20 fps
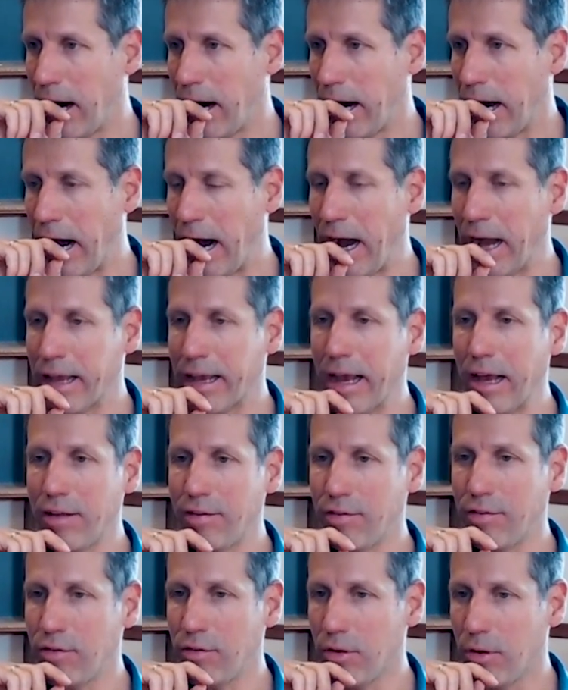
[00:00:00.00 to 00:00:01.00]
I
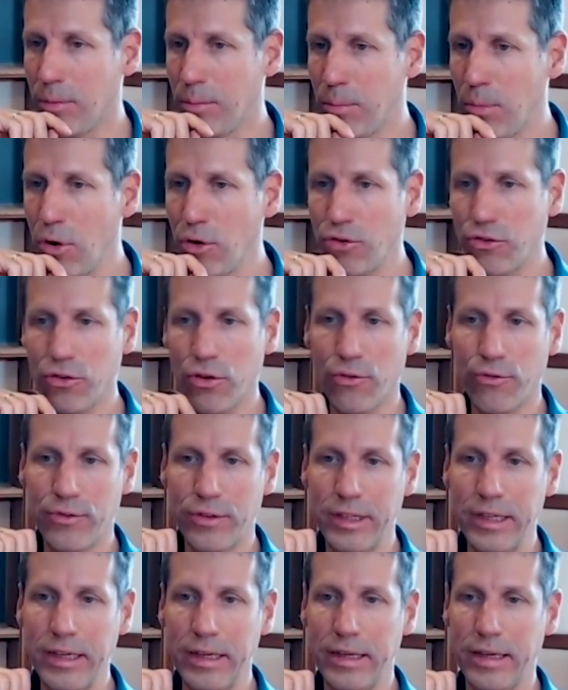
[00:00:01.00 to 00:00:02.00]
guess most of
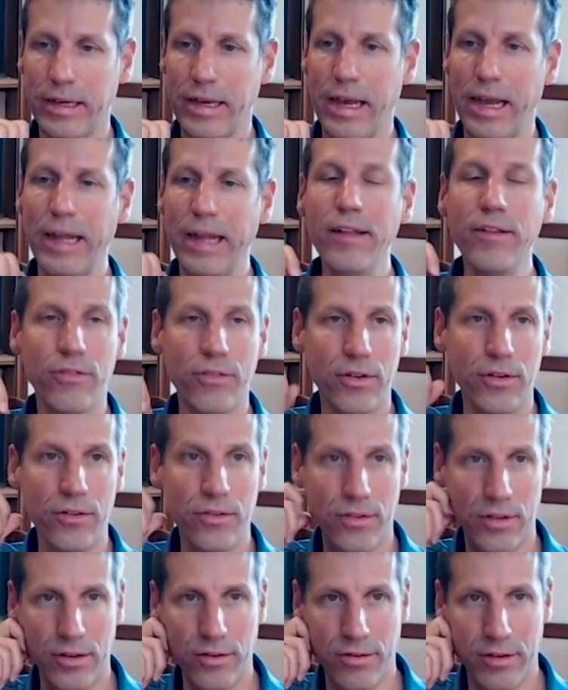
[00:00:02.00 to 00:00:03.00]
the
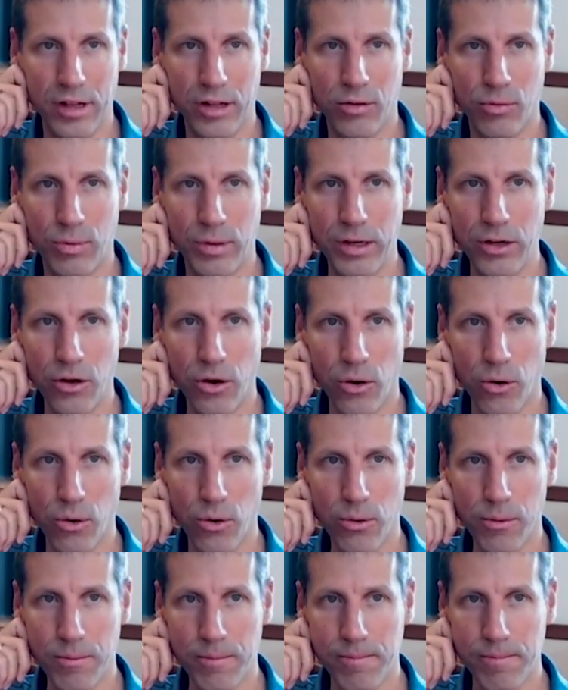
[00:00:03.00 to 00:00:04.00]
instances that we
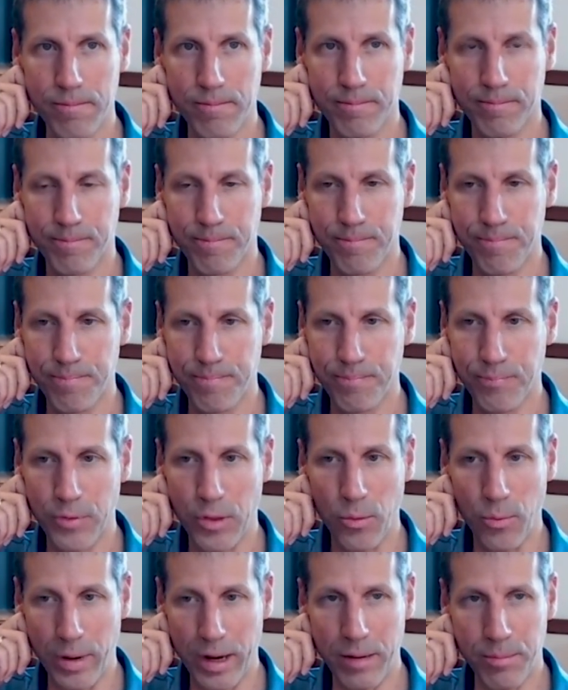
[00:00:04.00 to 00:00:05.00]
know
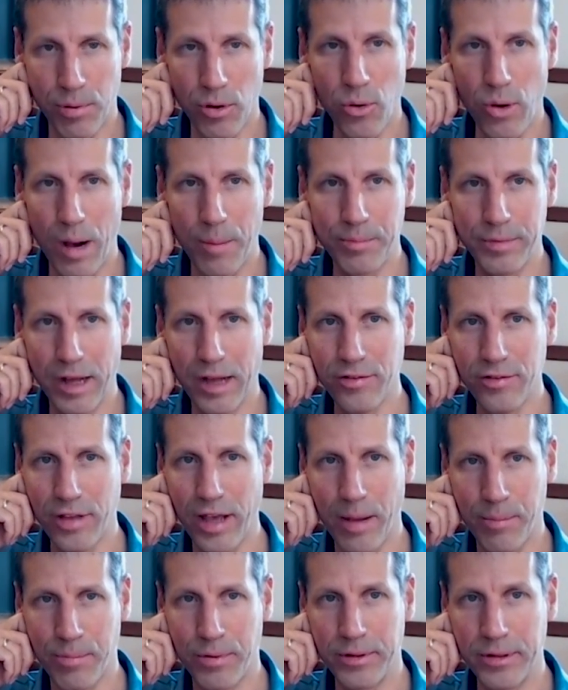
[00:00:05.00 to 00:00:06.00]
where blow-up does
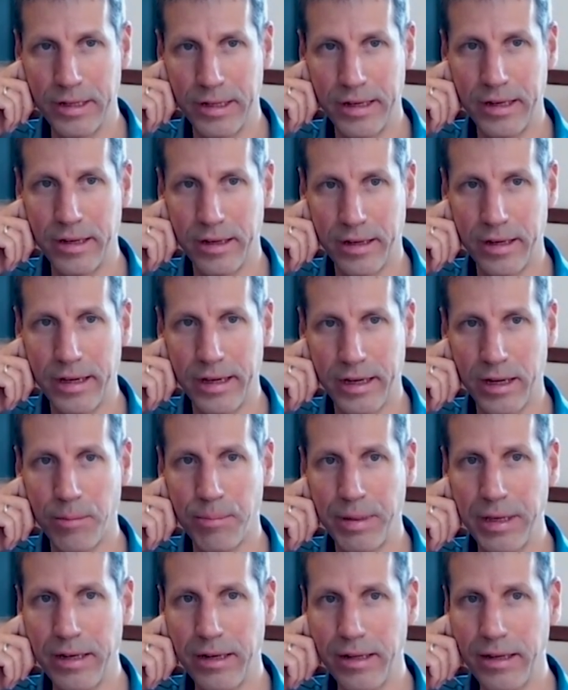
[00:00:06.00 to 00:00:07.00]
happen in a
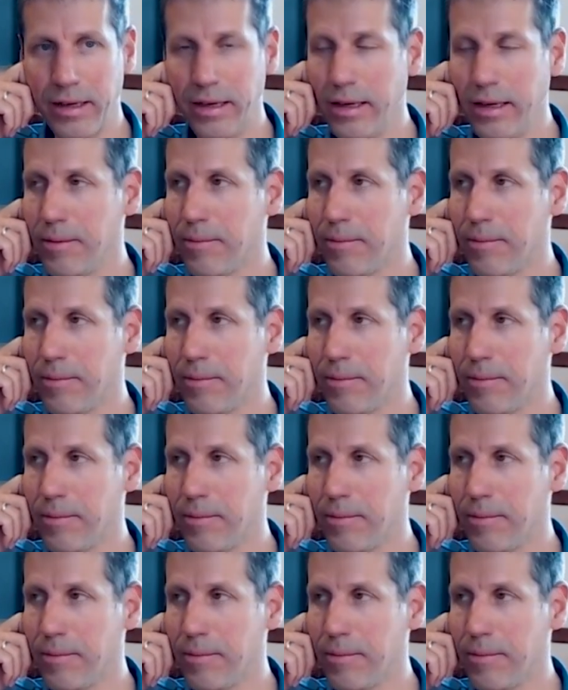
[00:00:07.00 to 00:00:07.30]
PDE